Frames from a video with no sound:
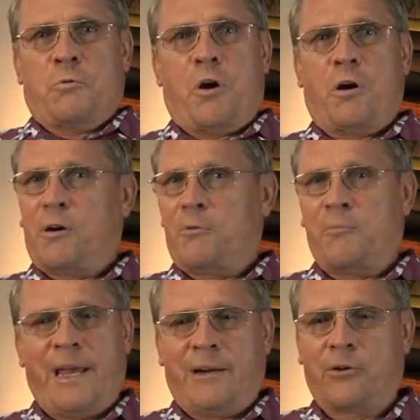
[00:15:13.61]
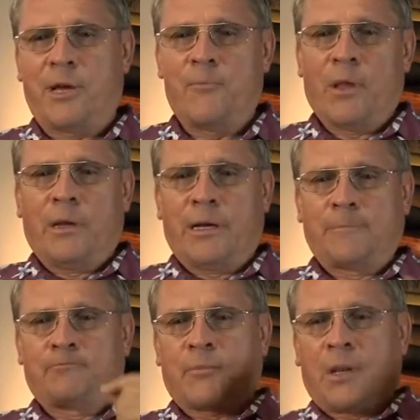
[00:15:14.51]
Oh, man, okay.
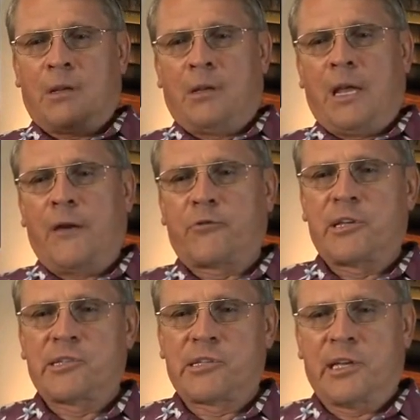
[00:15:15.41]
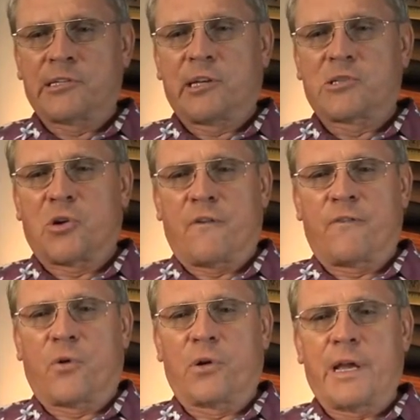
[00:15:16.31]
After these things, I saw
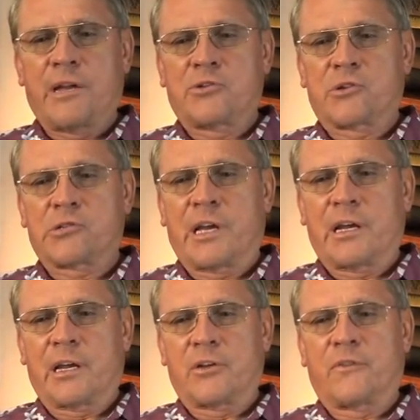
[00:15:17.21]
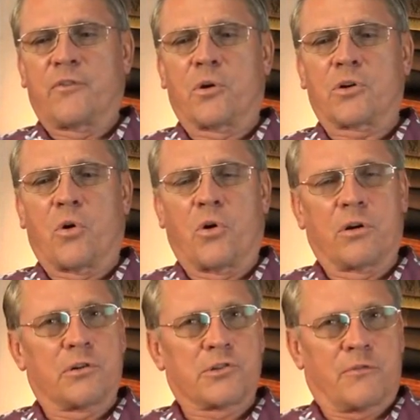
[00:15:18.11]
4 angels standing on the 4
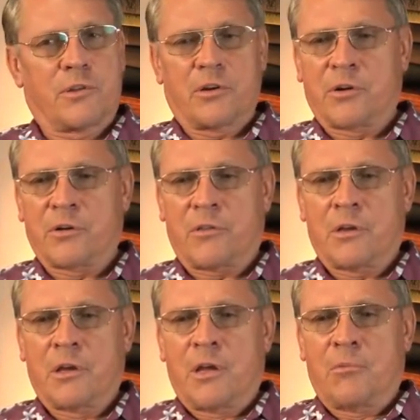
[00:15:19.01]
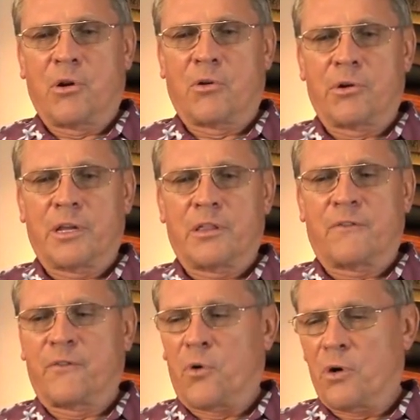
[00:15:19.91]
corners of the earth, beholding the
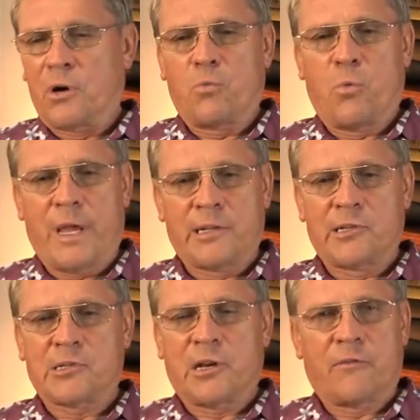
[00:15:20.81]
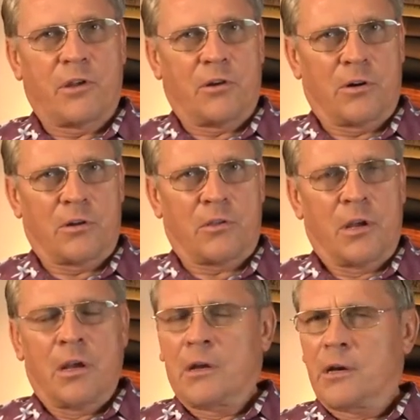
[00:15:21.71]
4 winds of the earth.
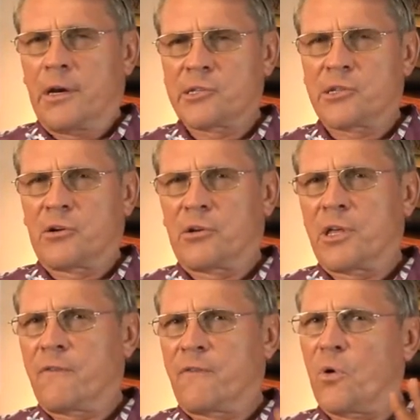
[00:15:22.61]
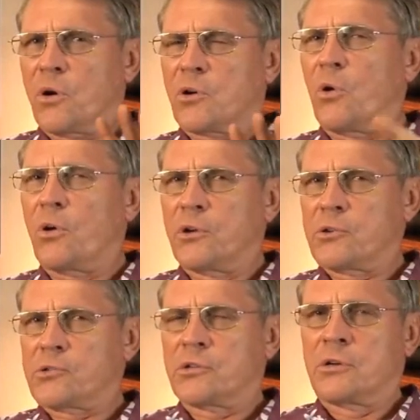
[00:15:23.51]
Does the earth have 4
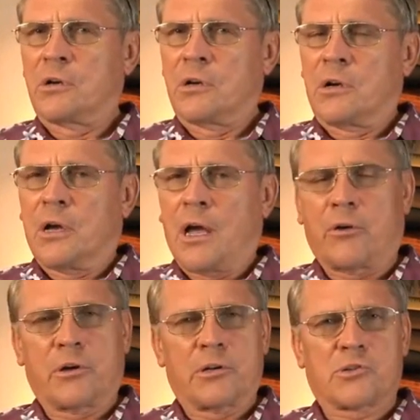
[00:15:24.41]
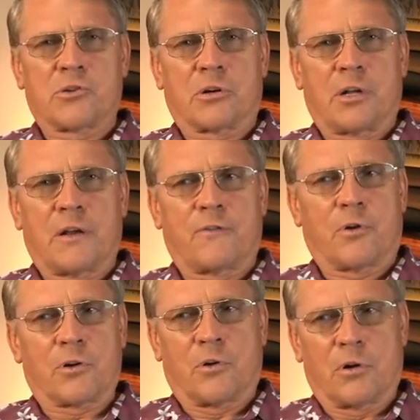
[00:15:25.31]
corners? How can a circle have
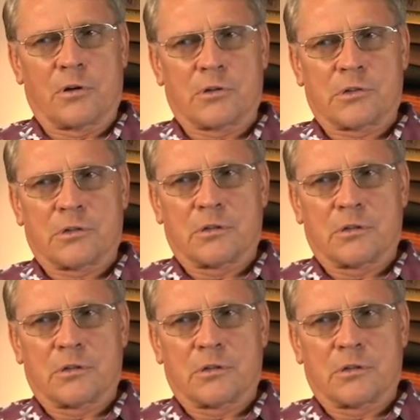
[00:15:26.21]
4 corners?